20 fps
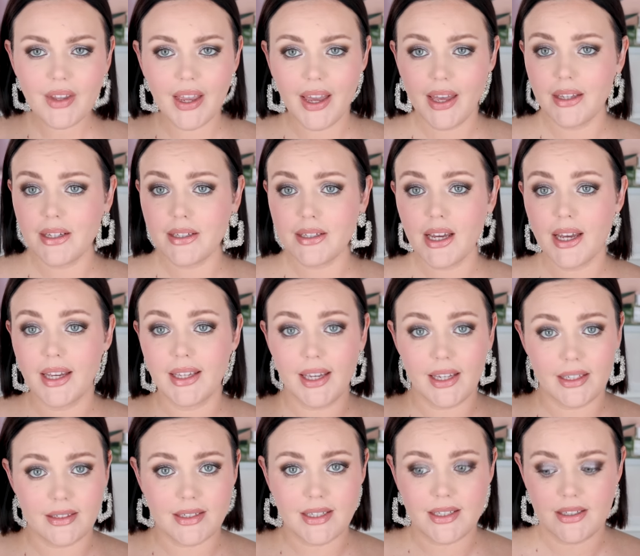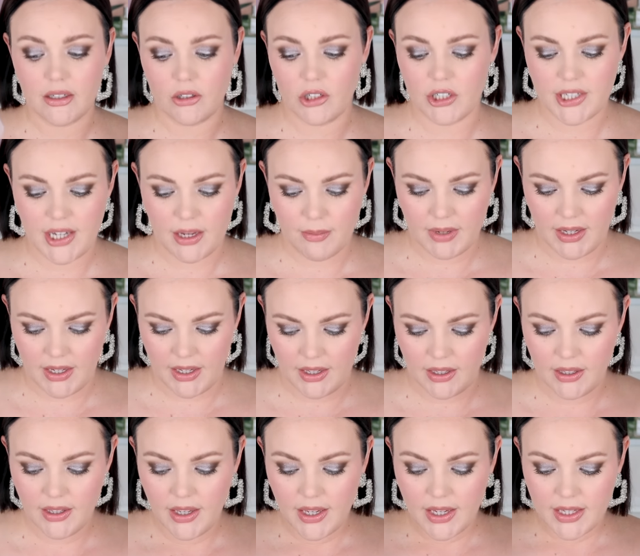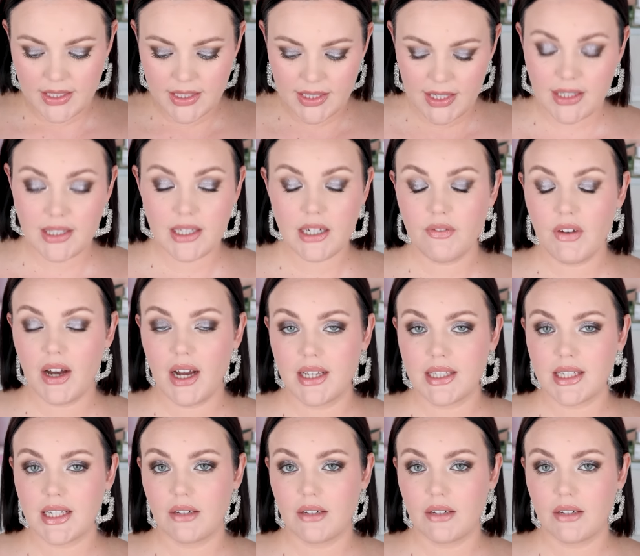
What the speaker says: And again, didn't irritate my sensitive eyes.